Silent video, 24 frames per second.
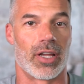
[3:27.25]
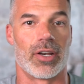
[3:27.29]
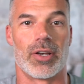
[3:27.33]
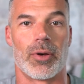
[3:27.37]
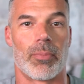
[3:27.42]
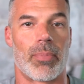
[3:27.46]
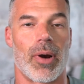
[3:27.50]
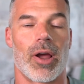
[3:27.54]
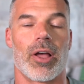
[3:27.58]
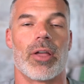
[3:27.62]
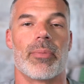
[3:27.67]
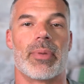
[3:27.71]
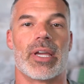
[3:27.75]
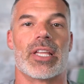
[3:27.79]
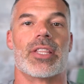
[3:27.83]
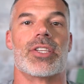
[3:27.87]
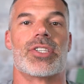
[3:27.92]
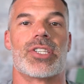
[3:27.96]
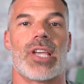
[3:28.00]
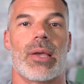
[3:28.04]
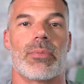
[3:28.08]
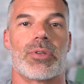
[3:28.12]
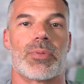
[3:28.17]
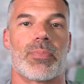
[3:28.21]
and you'll probably be in the
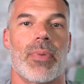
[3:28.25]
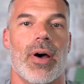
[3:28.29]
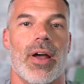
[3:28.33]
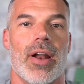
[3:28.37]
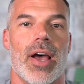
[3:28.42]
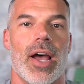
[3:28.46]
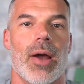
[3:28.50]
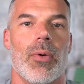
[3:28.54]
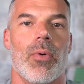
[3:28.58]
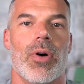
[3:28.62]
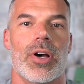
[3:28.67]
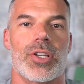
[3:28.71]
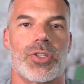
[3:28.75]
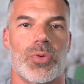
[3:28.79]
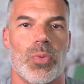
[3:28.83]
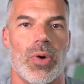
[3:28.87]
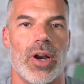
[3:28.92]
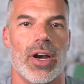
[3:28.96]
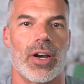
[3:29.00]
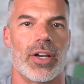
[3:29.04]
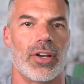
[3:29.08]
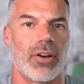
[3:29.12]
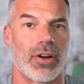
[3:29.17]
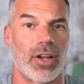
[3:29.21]
same spot I was
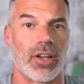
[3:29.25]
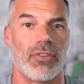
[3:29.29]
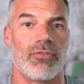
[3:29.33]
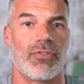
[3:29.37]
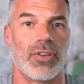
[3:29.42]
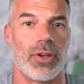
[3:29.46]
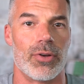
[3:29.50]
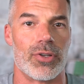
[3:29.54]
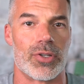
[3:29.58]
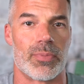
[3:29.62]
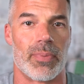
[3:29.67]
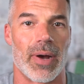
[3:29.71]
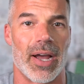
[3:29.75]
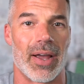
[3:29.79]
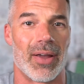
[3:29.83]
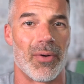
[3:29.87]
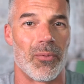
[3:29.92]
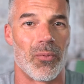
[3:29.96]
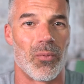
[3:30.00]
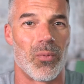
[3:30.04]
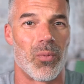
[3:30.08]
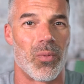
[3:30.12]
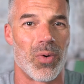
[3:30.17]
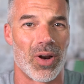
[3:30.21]
where you're confused by
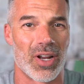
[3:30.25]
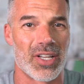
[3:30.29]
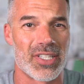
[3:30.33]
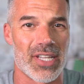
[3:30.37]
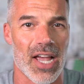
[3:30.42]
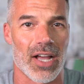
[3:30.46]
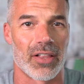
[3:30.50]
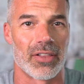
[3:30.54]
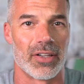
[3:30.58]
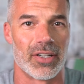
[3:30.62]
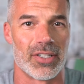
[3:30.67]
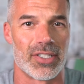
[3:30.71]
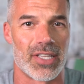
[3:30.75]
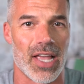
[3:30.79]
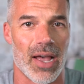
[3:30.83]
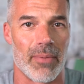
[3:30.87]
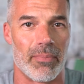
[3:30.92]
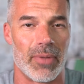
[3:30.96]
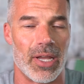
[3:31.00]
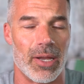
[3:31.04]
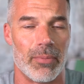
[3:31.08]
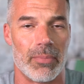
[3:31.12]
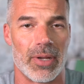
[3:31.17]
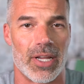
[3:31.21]
what exactly does that
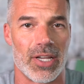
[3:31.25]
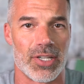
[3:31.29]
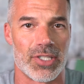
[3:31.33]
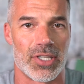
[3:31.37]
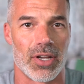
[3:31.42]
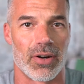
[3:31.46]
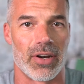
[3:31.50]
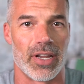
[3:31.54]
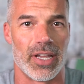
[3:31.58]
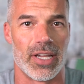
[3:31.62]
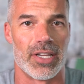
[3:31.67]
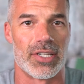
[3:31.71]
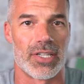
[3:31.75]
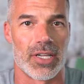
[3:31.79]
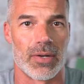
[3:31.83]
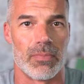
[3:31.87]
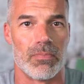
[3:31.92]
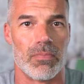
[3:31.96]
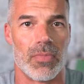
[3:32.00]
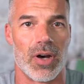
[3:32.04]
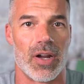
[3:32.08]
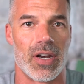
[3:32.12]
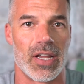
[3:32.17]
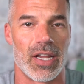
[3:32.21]
mean, because there
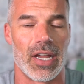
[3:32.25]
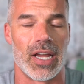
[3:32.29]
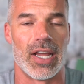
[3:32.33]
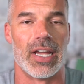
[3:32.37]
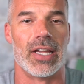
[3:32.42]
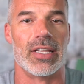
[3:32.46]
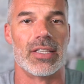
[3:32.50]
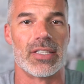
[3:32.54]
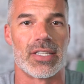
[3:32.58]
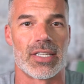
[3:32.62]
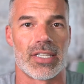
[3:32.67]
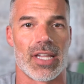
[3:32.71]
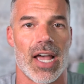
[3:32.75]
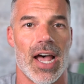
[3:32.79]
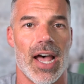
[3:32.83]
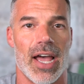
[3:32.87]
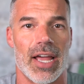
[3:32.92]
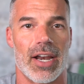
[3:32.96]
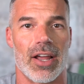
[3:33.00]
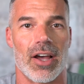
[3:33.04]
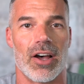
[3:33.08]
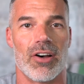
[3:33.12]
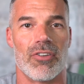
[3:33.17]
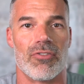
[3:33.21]
isn't money
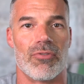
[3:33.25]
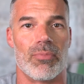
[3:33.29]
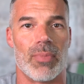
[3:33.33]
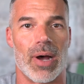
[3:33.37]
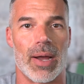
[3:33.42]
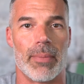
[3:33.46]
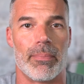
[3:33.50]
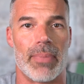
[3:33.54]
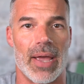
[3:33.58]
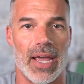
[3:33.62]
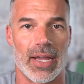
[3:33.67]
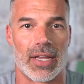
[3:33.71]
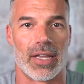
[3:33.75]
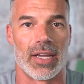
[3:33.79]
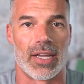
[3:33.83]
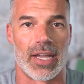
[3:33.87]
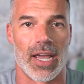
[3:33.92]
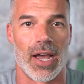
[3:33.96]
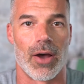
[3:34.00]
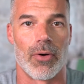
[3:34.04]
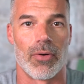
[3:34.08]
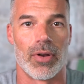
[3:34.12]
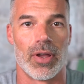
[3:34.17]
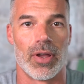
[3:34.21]
inside of my bank account.